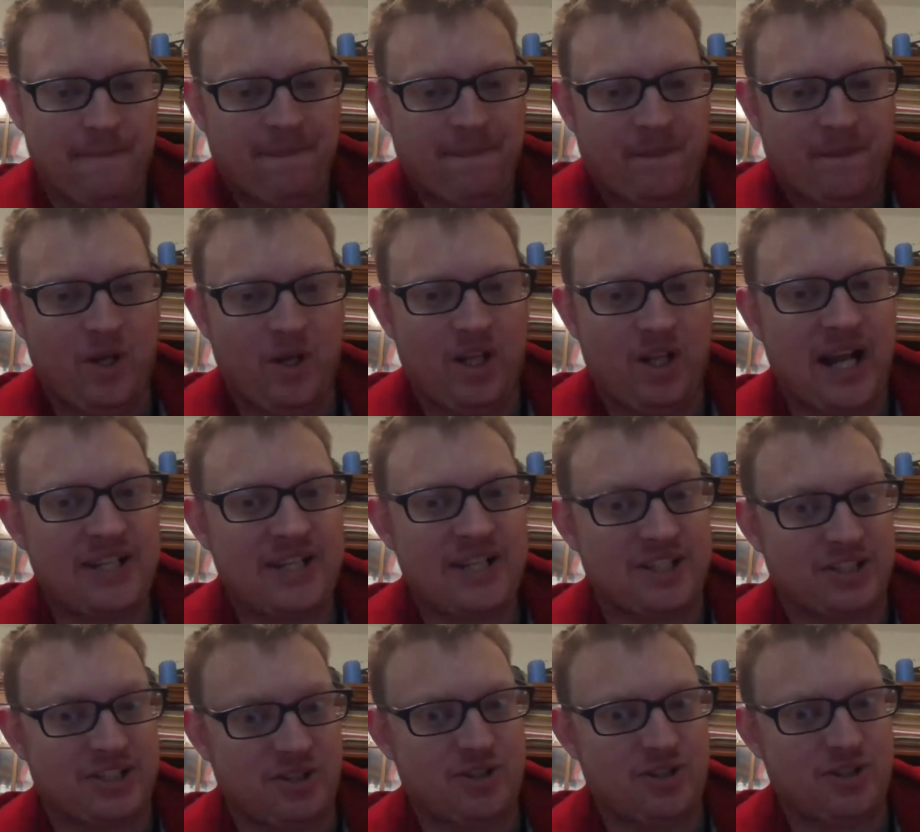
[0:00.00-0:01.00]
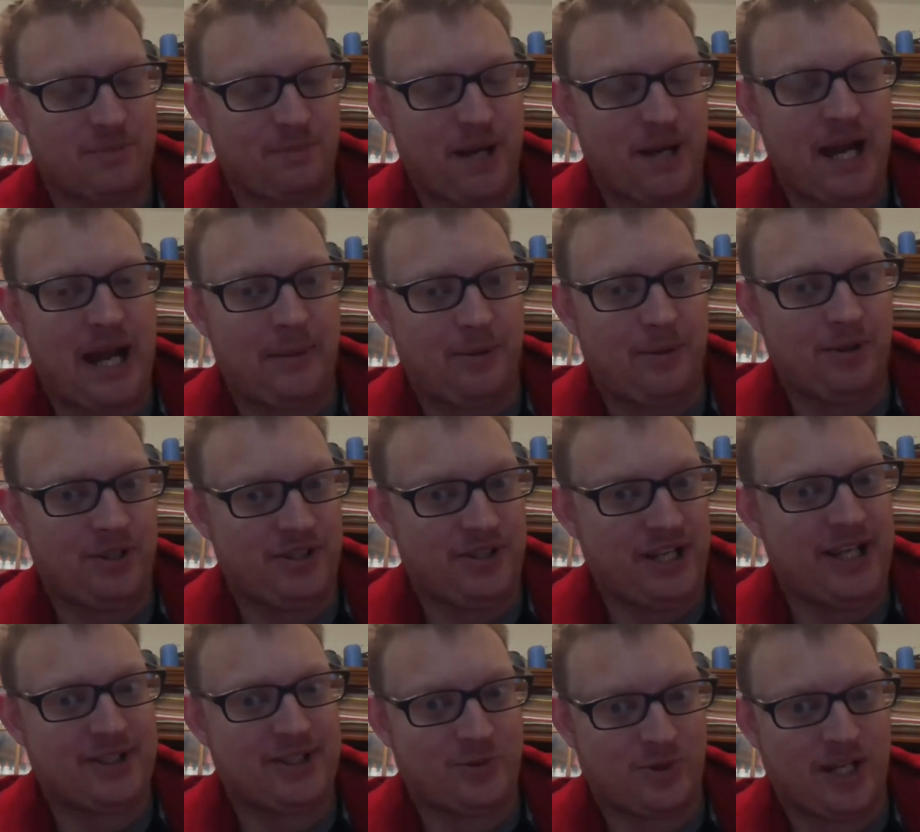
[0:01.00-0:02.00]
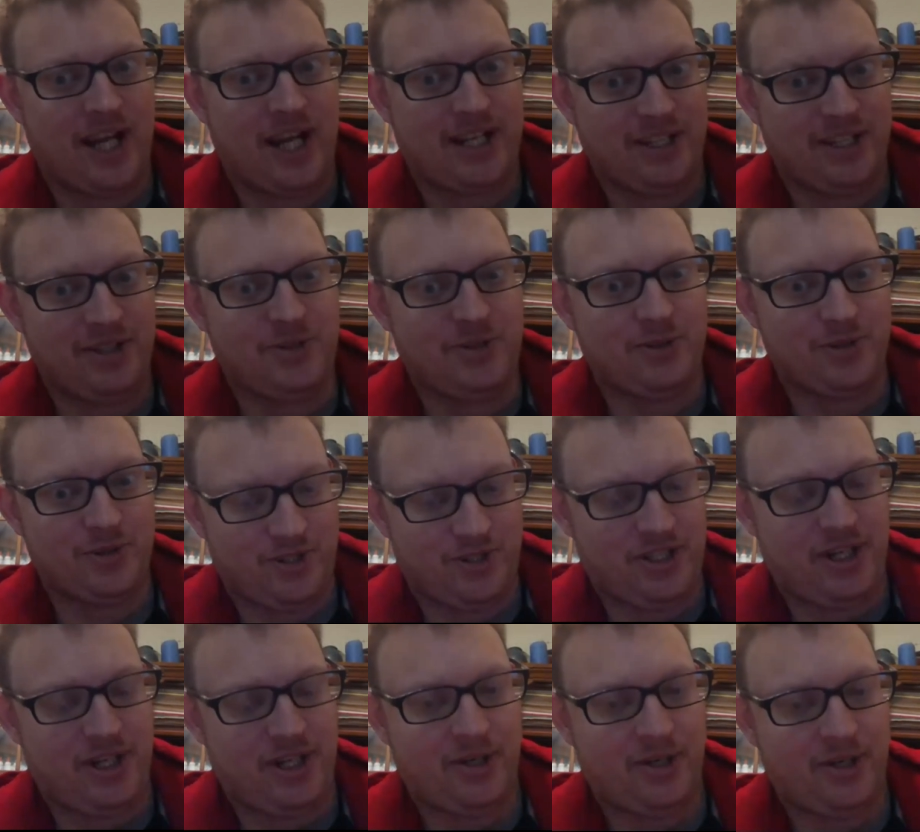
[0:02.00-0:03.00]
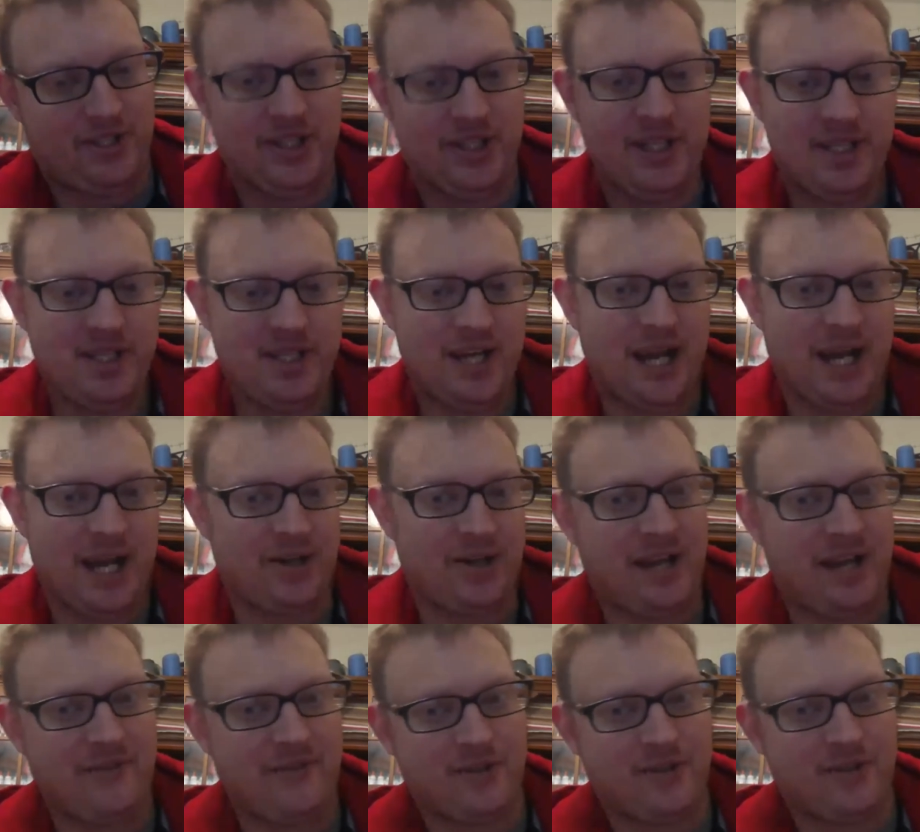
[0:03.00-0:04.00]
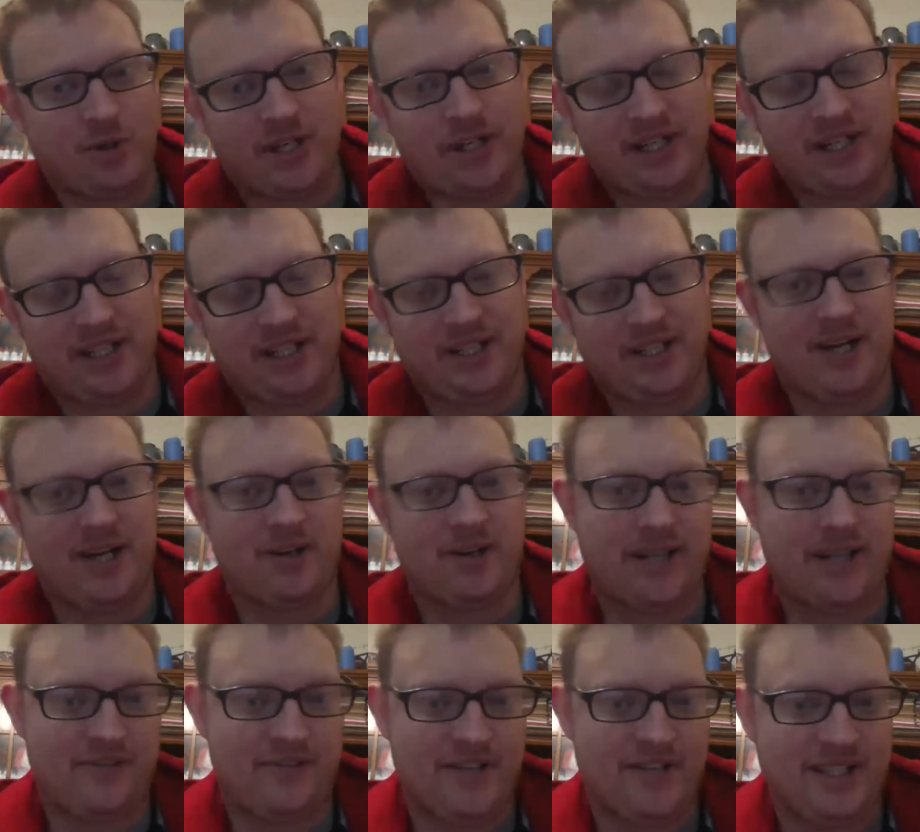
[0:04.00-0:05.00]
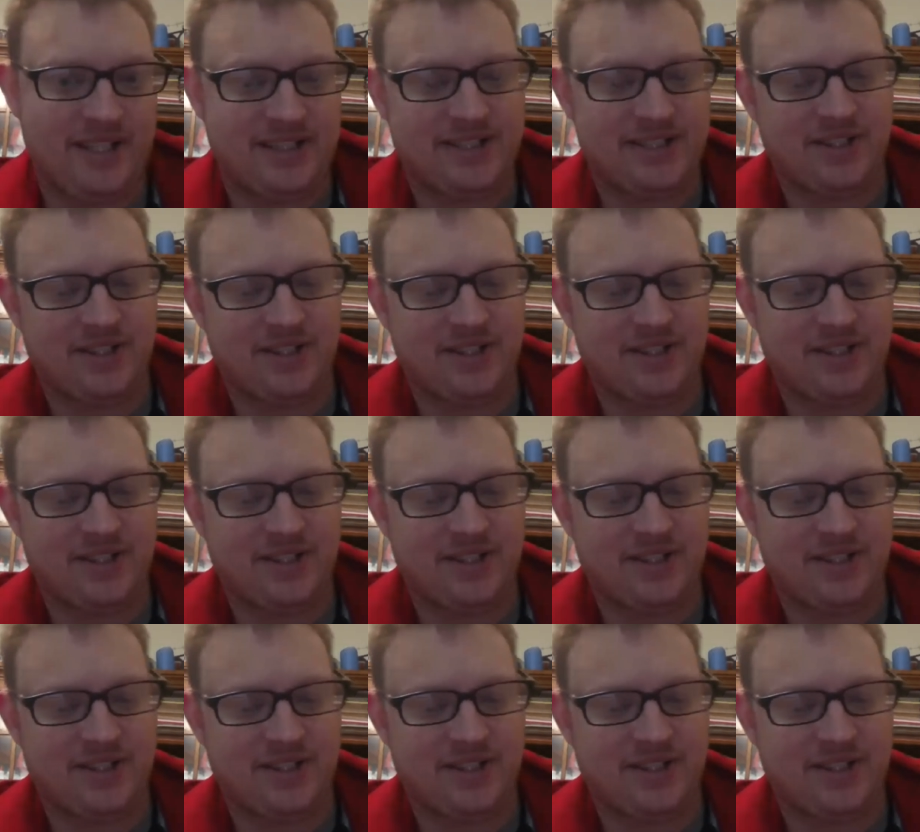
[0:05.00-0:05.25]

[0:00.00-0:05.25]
well, I just use the Bible and that's what I use, and I don't have a creed and I don't have this.